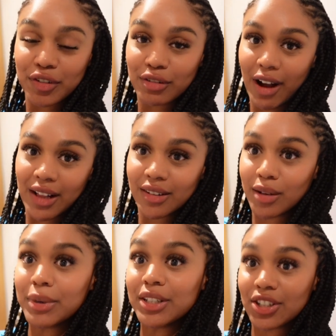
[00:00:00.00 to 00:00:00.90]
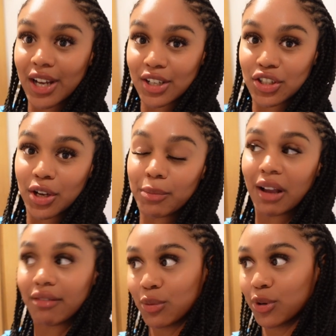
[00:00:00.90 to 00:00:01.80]
for the random introduction, but I
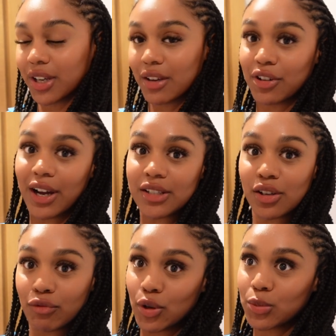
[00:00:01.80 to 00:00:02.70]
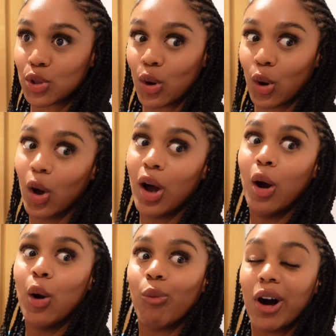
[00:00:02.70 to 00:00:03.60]
really want to give you guys a room tour
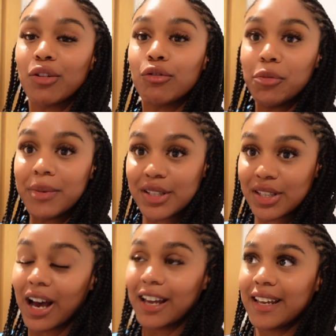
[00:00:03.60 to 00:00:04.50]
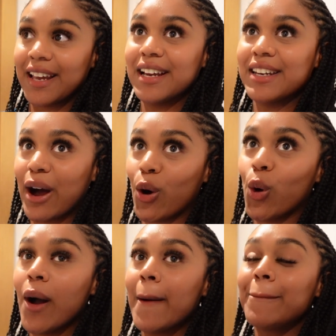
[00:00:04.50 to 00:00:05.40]
while the room is tidy.
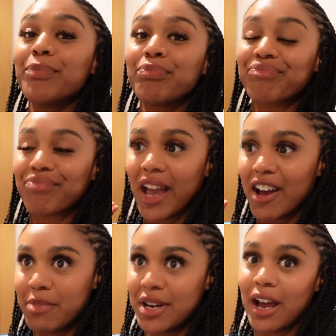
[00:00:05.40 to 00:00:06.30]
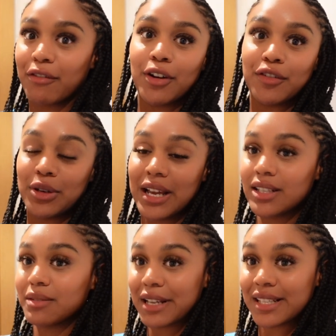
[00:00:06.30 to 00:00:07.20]
Now, I've been here for a few days, this
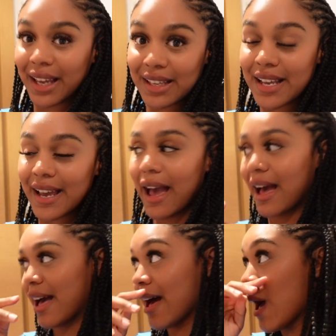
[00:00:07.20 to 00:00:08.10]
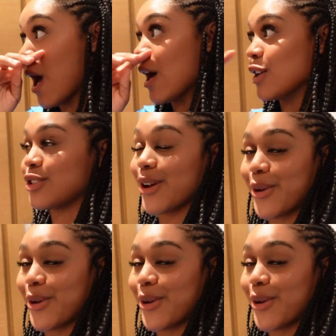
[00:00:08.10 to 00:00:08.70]
is my second day here, so